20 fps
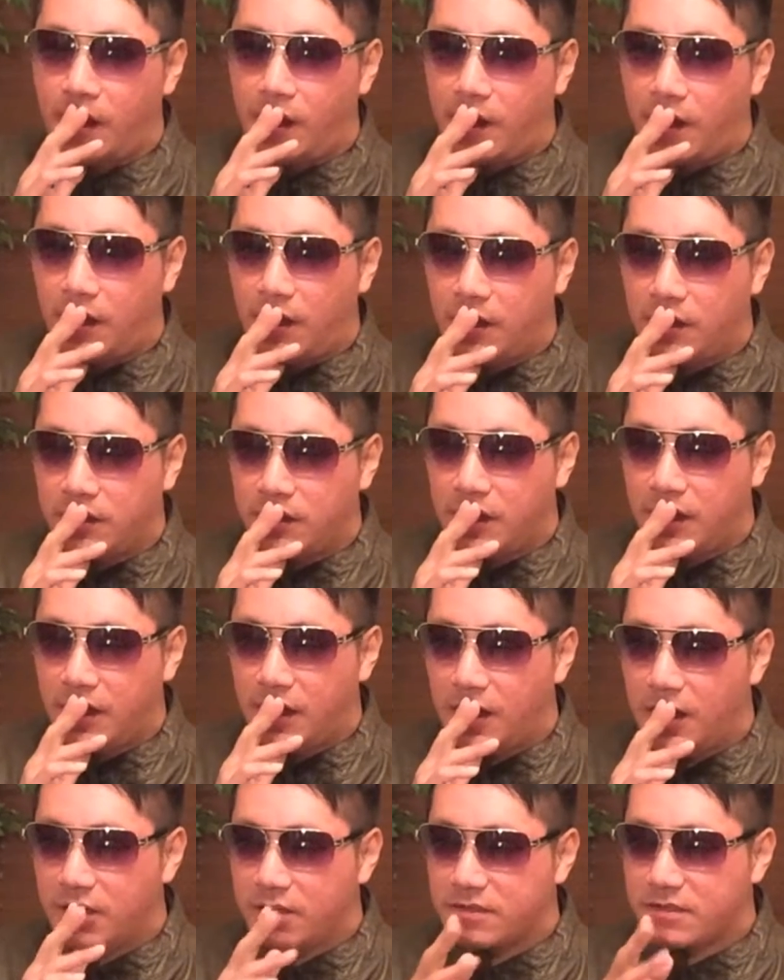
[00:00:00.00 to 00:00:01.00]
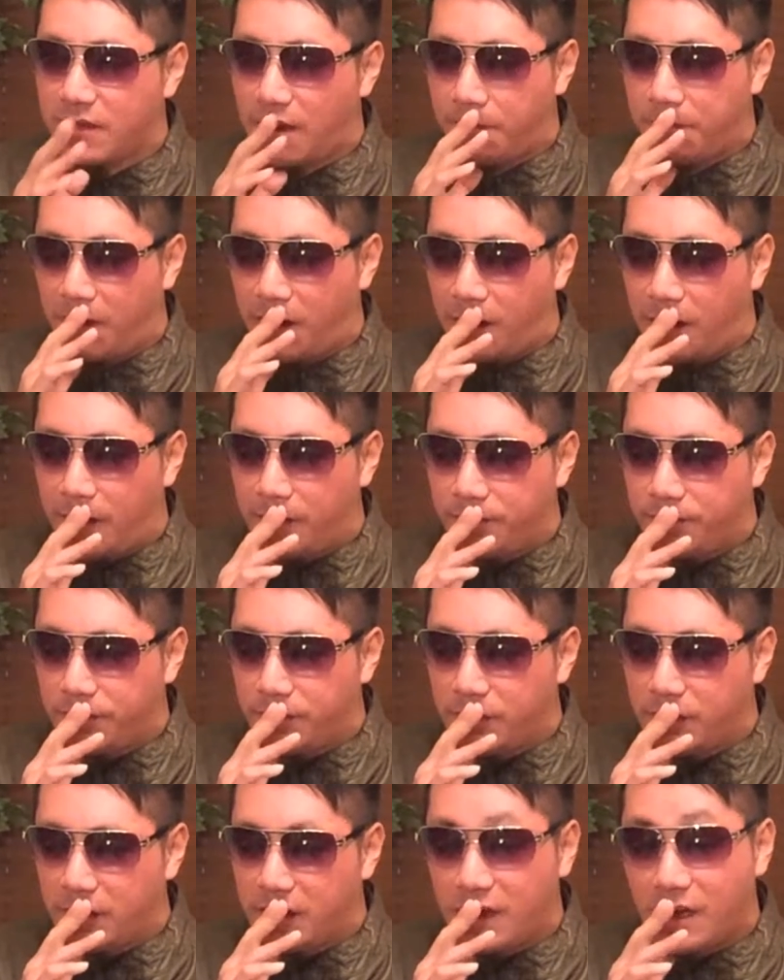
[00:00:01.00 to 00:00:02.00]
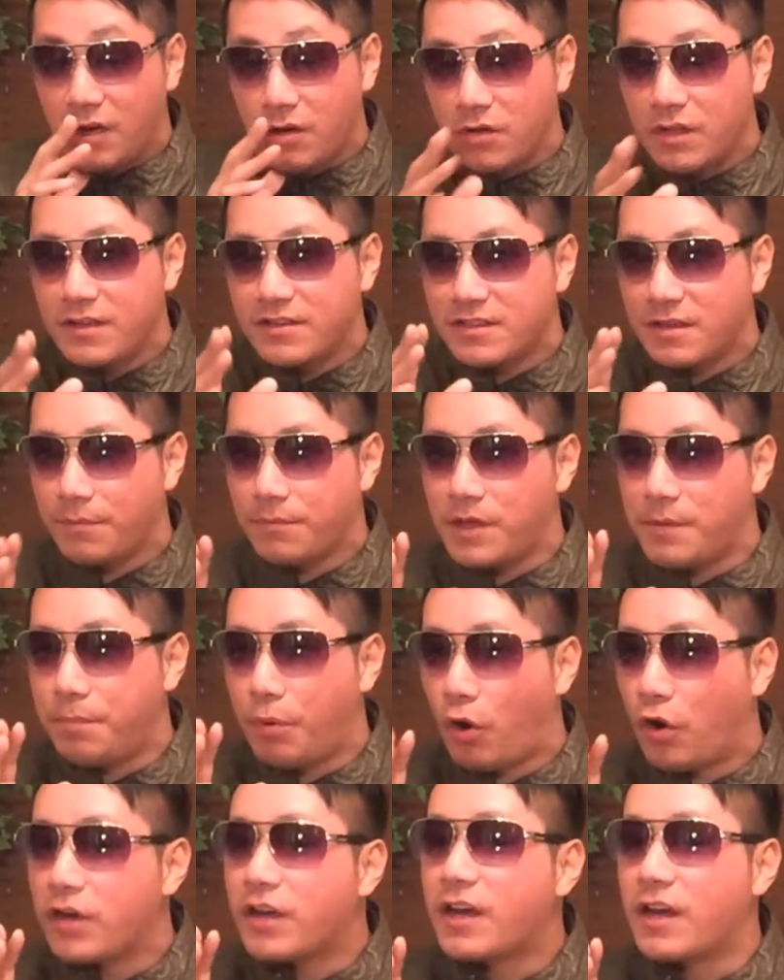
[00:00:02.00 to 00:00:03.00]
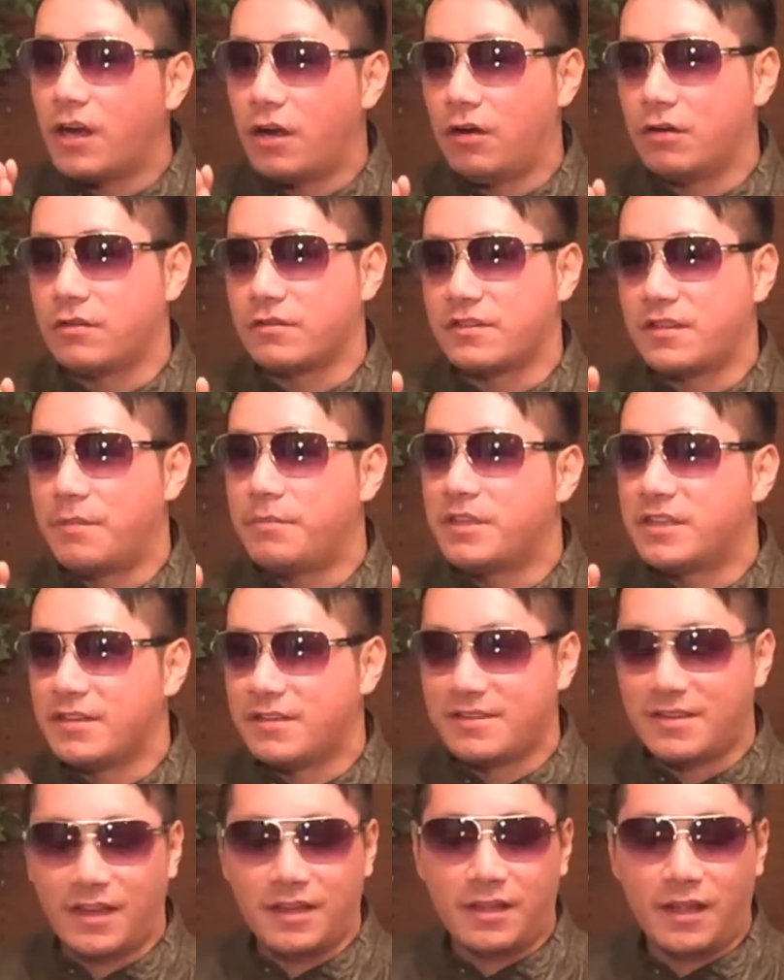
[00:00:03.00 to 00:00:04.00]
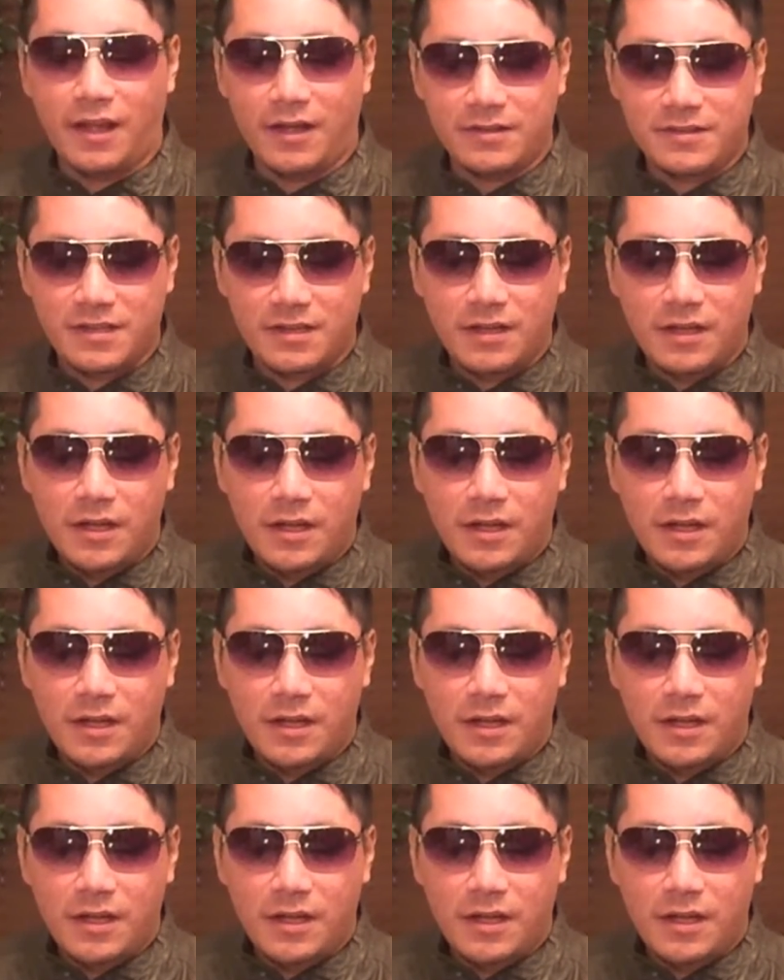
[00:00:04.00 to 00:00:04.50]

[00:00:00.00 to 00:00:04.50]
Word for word: And he ends up um, killing some important characters, let me just say that.